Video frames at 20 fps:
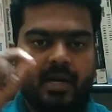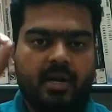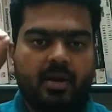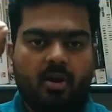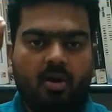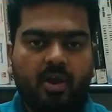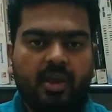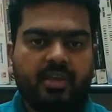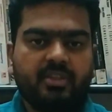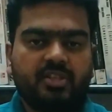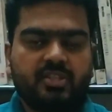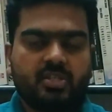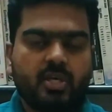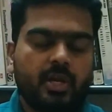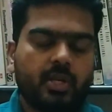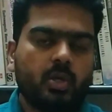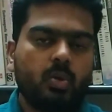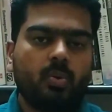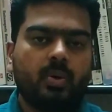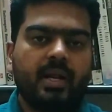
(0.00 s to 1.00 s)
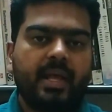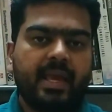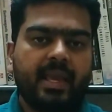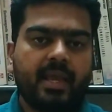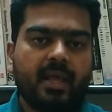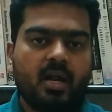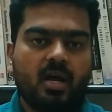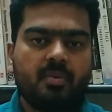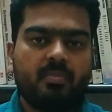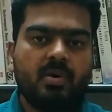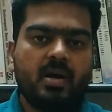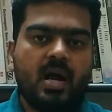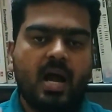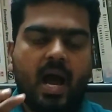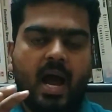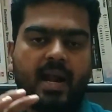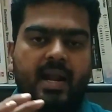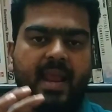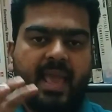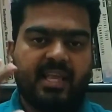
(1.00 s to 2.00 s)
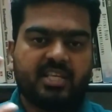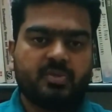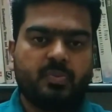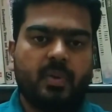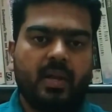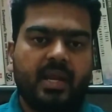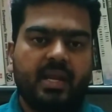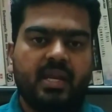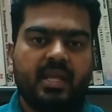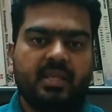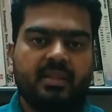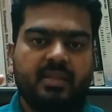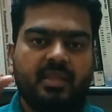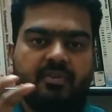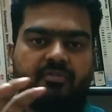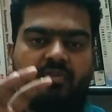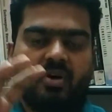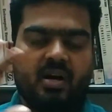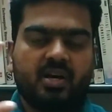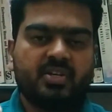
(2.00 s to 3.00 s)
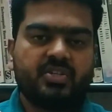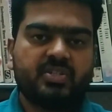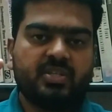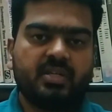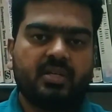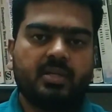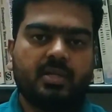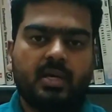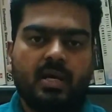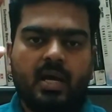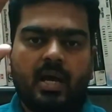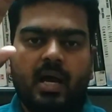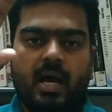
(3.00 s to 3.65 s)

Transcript: drawing the circuit diagram and explaining the function,